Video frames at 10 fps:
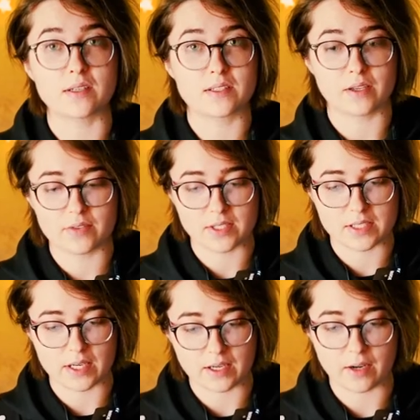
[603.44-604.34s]
ourselves to
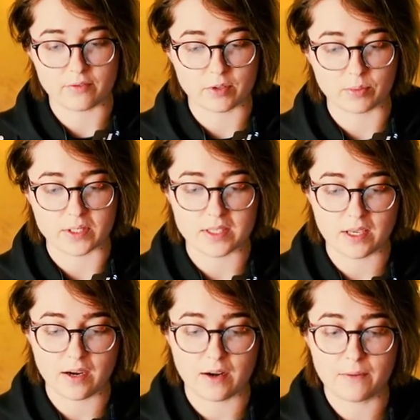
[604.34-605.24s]
stay comfortably
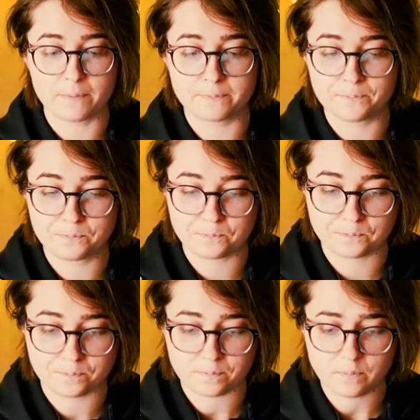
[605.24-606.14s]
scared.
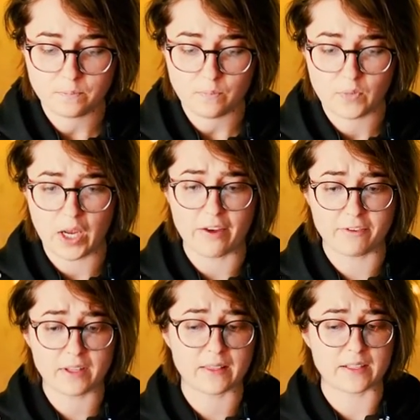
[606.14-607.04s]
I
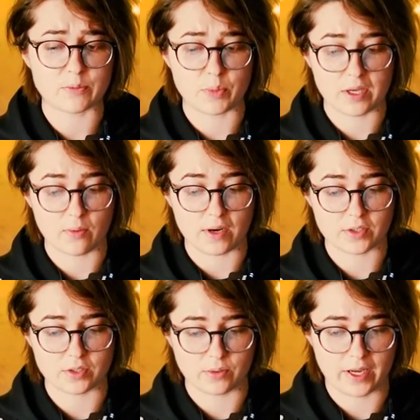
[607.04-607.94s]
feel like that's being
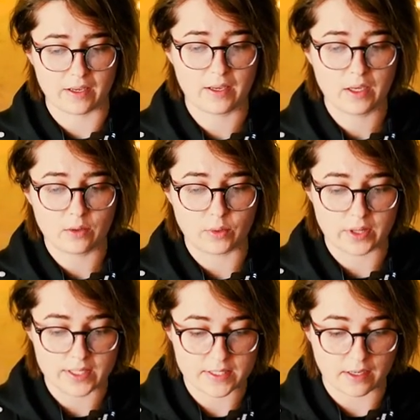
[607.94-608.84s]
washed away
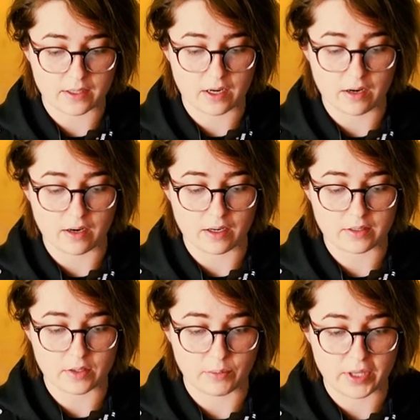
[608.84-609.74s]
with the sun
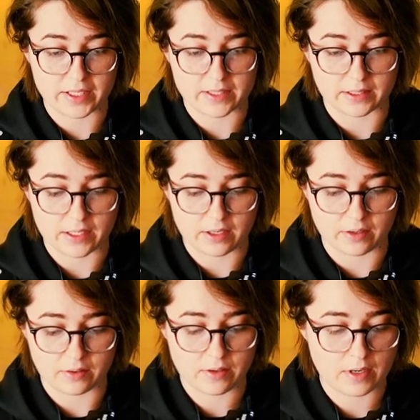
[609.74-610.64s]
card. So, I mean, that's
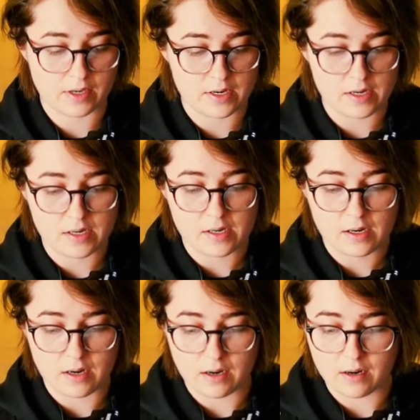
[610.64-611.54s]
Leo.
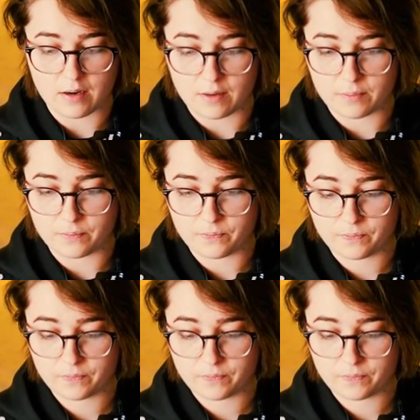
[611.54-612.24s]
Um,